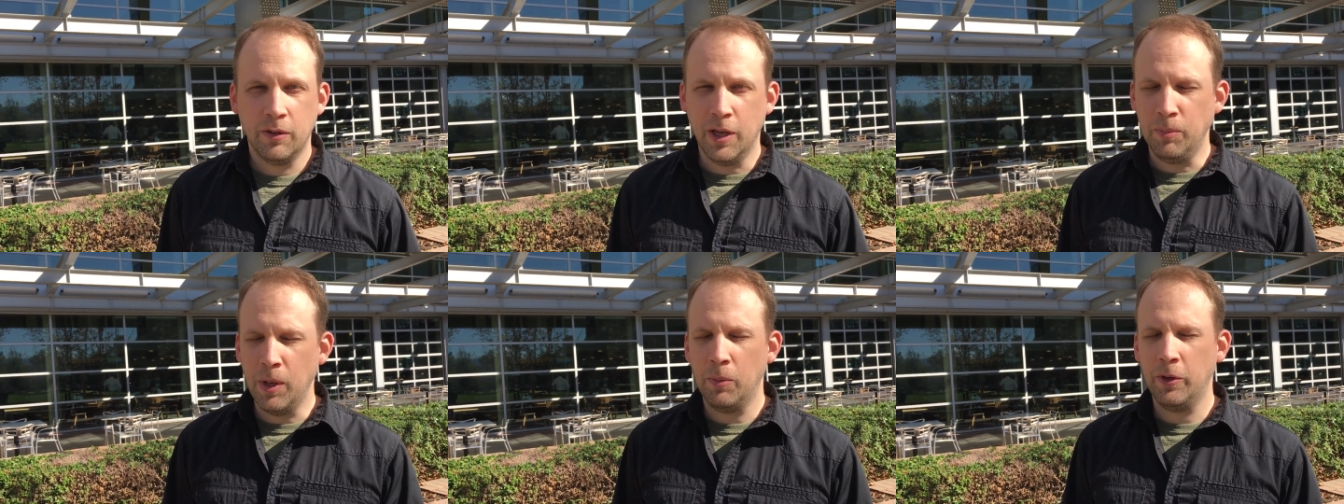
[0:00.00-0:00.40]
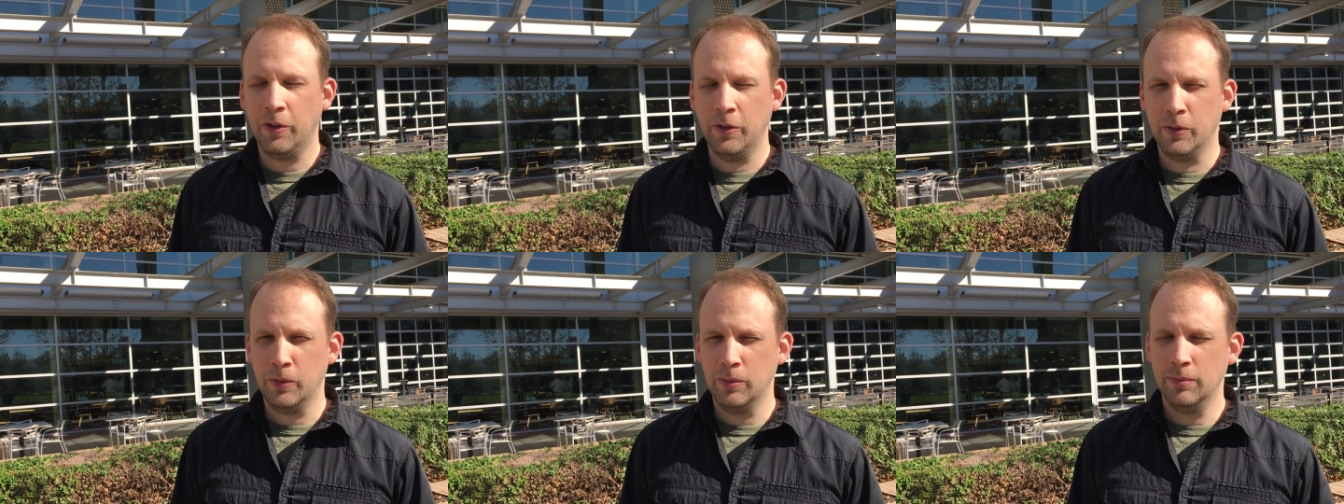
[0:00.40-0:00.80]
Tip number
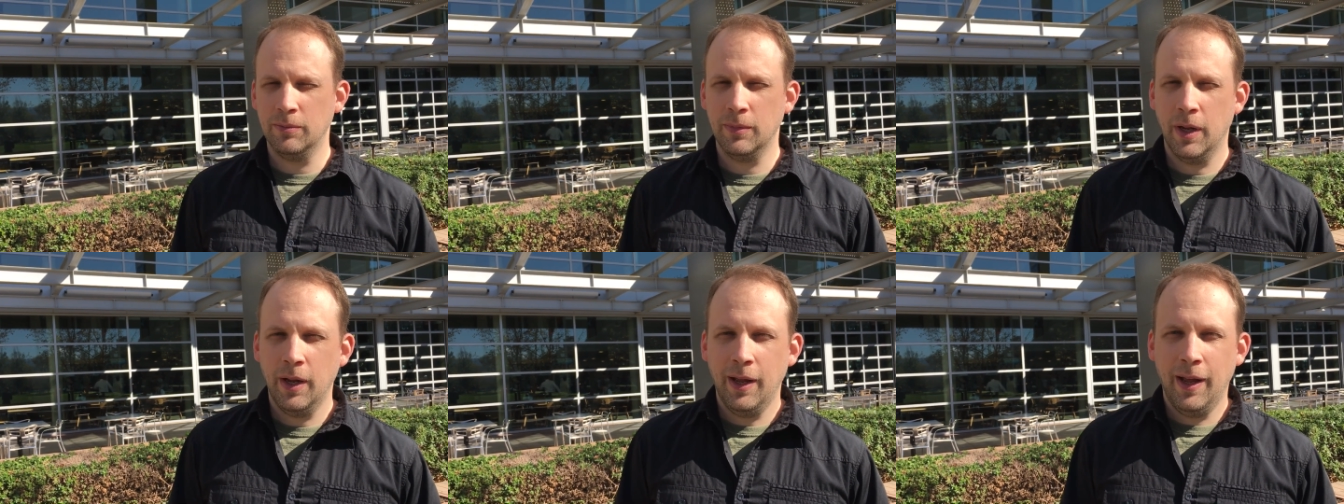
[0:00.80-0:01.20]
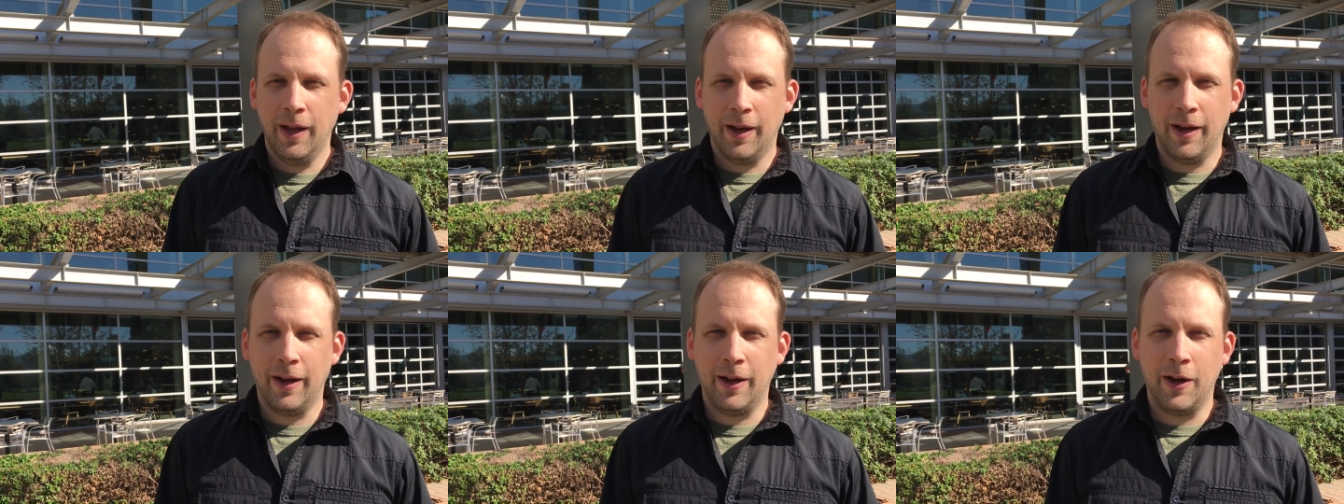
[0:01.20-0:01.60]
two,
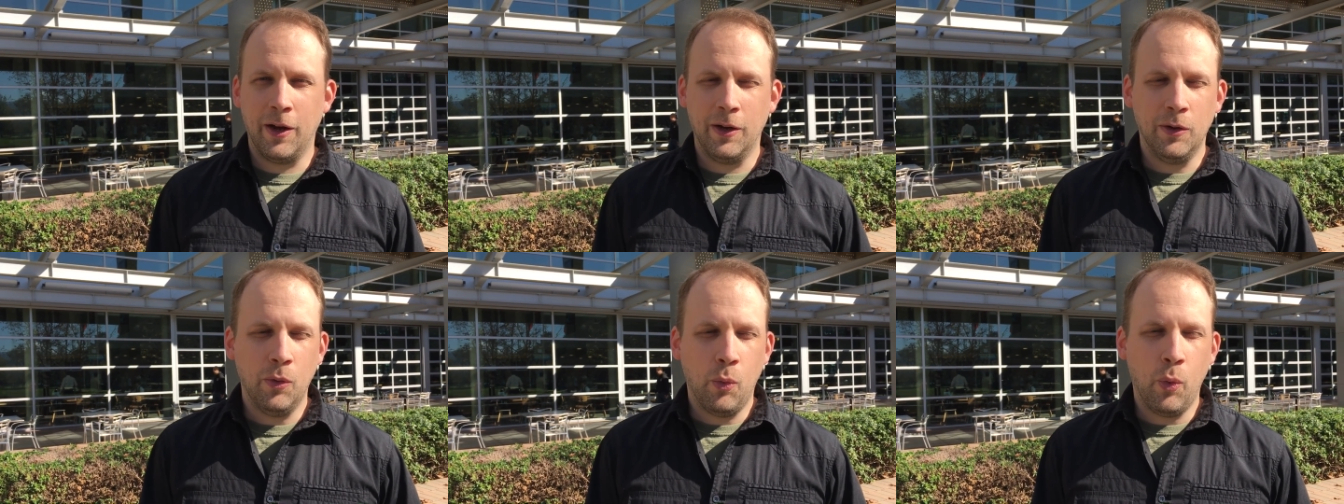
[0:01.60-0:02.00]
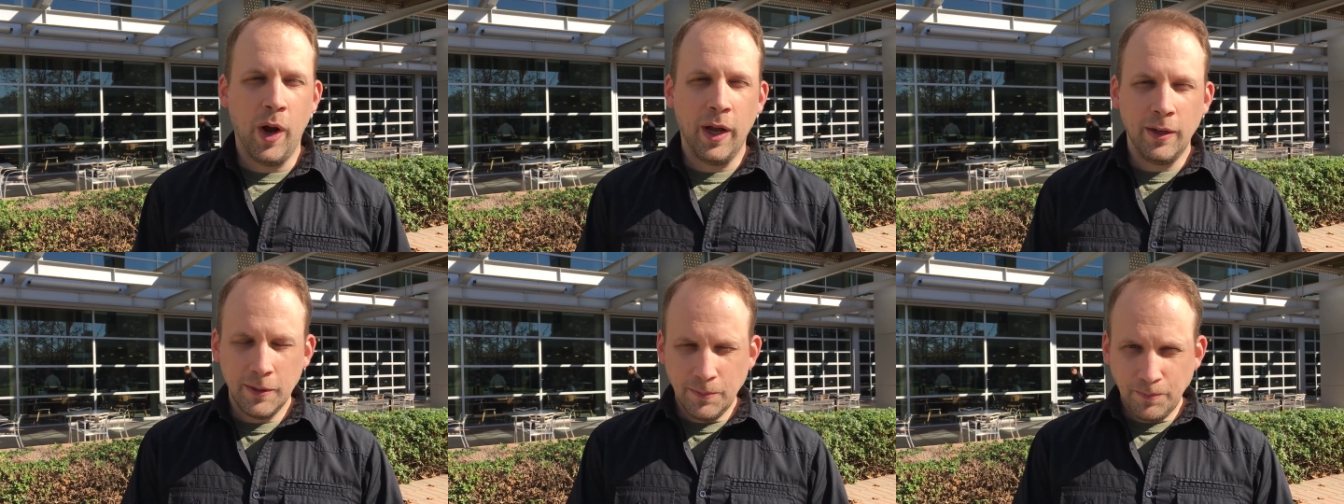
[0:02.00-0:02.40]
uh,
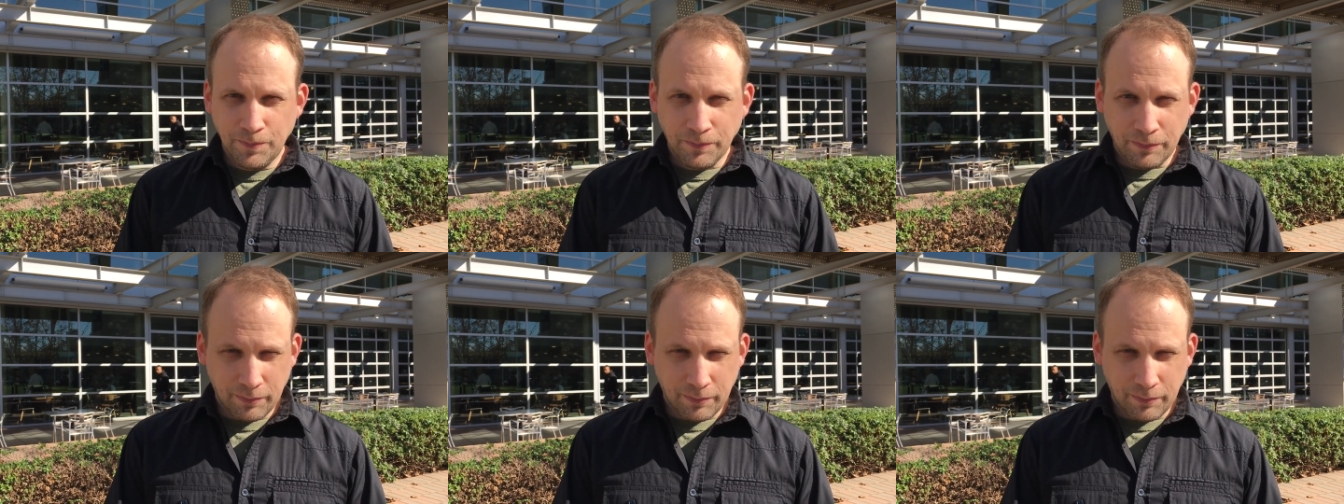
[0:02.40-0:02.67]
when uh,